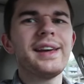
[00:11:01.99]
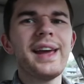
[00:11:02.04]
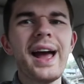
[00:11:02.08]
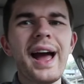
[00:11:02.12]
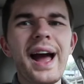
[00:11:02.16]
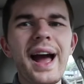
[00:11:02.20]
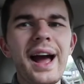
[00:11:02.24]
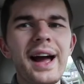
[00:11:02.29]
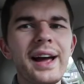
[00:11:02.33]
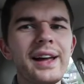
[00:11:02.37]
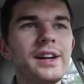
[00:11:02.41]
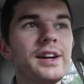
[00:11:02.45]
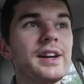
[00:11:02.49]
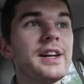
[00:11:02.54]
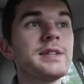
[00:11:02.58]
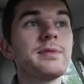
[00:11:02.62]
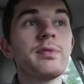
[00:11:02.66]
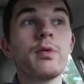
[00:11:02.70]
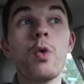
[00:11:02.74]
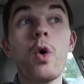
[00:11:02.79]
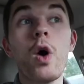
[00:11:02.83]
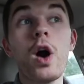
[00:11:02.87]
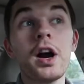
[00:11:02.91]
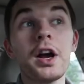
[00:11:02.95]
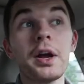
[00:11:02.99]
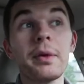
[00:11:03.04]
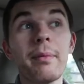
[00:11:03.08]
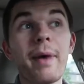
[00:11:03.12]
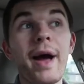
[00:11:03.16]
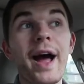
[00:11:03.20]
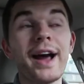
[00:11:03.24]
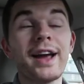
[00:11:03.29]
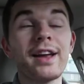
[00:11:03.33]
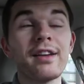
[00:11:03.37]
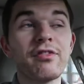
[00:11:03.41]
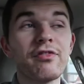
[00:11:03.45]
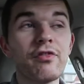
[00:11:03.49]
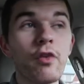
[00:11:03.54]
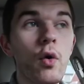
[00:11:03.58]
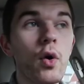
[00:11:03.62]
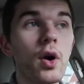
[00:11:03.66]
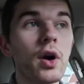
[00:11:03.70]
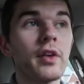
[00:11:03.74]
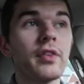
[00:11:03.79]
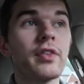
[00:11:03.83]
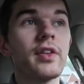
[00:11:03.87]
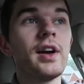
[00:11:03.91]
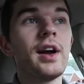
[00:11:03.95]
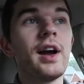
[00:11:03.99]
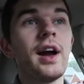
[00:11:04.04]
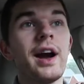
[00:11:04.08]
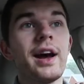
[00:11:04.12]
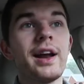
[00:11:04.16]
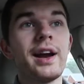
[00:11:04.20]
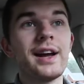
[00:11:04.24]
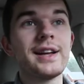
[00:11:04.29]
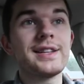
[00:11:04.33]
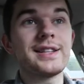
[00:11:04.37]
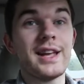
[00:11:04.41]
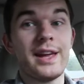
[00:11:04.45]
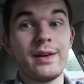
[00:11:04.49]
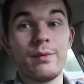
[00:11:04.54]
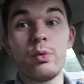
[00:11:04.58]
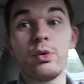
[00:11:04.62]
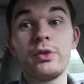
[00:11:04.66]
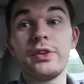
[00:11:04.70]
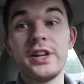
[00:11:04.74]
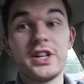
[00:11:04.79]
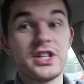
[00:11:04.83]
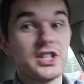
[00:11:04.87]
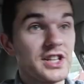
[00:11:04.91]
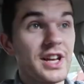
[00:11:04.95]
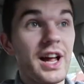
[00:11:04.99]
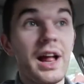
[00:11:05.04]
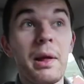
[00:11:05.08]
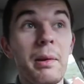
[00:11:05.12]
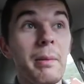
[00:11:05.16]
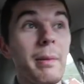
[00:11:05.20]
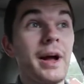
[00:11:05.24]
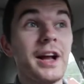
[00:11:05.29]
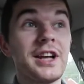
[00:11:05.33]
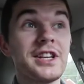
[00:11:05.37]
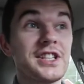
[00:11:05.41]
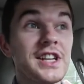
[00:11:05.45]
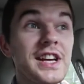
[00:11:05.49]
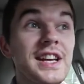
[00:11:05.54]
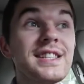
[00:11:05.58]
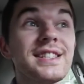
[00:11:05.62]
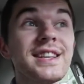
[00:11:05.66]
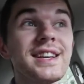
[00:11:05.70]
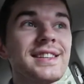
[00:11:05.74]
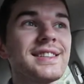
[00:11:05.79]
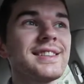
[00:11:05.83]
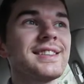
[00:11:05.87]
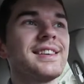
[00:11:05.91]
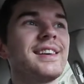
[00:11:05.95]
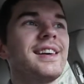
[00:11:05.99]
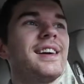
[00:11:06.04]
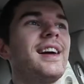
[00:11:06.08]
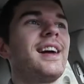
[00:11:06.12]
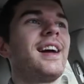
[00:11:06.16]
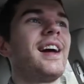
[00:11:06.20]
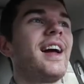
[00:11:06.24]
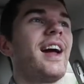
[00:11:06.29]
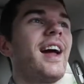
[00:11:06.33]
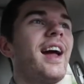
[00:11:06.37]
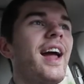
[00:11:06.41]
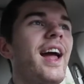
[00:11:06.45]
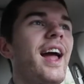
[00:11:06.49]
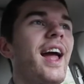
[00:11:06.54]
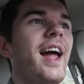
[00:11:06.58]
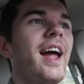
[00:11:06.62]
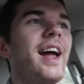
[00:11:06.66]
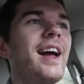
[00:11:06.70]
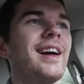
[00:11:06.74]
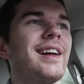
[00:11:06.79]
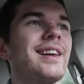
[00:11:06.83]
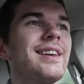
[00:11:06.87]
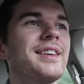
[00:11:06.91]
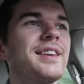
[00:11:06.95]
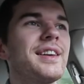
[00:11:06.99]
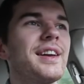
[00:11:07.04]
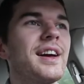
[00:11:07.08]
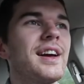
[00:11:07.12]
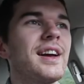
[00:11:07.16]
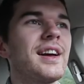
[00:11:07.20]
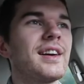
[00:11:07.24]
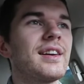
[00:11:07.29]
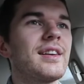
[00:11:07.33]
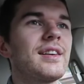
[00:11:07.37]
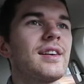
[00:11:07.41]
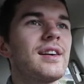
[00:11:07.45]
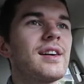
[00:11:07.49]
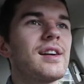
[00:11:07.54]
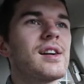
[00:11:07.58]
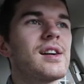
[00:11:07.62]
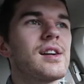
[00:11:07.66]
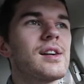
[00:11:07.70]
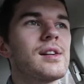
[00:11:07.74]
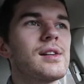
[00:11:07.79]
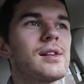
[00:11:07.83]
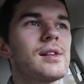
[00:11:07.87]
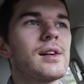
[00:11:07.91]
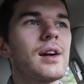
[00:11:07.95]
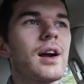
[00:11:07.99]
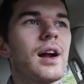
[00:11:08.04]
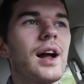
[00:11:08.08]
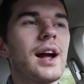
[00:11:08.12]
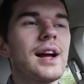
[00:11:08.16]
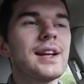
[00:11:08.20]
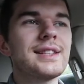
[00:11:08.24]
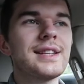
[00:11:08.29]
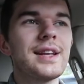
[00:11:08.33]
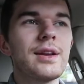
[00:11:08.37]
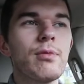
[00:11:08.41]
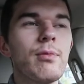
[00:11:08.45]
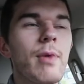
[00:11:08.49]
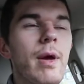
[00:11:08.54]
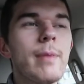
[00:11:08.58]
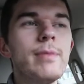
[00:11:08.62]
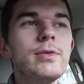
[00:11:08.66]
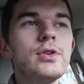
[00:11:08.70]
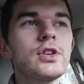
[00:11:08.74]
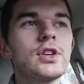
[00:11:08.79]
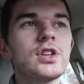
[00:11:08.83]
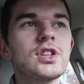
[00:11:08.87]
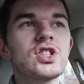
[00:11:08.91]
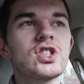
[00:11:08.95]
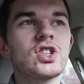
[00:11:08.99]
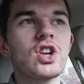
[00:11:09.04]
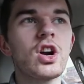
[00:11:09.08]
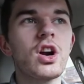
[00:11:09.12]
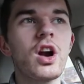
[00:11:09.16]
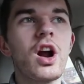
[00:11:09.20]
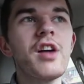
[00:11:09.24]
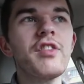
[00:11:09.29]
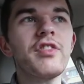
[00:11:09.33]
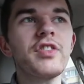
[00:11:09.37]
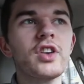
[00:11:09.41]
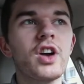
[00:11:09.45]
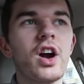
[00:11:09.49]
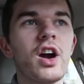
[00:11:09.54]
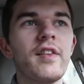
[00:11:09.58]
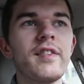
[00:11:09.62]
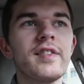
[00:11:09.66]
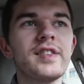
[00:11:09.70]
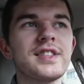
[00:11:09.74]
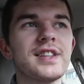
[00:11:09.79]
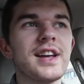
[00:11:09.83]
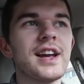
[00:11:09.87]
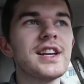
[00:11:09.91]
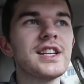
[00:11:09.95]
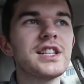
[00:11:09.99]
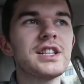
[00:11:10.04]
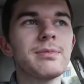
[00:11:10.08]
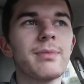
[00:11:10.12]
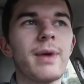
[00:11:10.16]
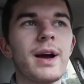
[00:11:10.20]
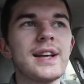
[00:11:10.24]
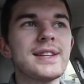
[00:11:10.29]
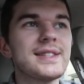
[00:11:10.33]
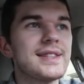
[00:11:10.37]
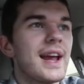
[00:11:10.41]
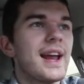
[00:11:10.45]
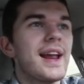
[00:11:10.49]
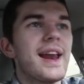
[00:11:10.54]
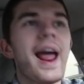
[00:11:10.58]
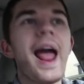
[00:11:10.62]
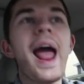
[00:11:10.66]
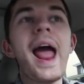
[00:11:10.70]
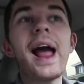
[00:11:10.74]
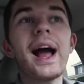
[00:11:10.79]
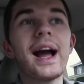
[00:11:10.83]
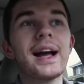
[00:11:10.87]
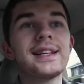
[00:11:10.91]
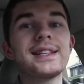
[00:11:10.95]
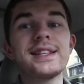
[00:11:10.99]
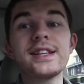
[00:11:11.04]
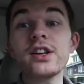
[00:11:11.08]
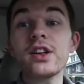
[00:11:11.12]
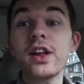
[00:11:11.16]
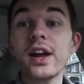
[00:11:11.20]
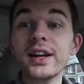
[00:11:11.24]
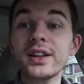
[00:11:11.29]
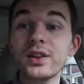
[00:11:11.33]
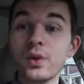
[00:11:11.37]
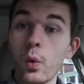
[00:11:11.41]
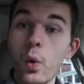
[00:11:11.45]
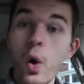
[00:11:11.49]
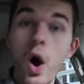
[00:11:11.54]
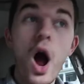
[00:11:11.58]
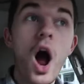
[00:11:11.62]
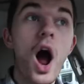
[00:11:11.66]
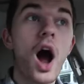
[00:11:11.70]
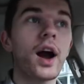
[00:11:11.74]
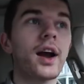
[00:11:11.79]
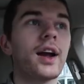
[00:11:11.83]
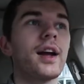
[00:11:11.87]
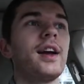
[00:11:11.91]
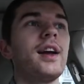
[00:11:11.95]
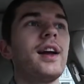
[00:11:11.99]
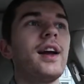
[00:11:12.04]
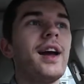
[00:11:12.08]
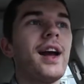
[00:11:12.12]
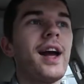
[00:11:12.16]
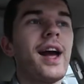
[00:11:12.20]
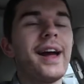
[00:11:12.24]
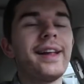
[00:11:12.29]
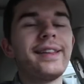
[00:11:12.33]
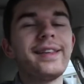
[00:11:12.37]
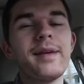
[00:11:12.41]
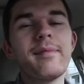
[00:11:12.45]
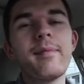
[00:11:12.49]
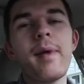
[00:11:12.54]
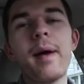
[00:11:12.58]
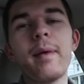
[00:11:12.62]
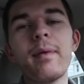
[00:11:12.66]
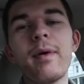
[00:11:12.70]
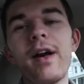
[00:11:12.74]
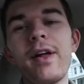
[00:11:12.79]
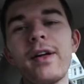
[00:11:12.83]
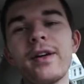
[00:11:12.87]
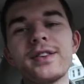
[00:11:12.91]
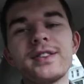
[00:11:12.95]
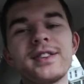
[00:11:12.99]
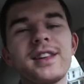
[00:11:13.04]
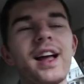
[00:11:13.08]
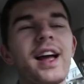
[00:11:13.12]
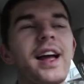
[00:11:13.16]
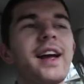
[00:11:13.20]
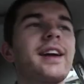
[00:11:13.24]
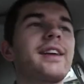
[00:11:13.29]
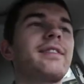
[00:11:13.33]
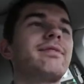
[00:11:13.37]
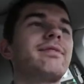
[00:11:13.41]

yeah, you know, he's been walking back and forth. And I said, well, did you tell him about Jesus? And uh, I said, maybe you could start off the conversation by saying, hey, I see you like to walk. And then my brother's like,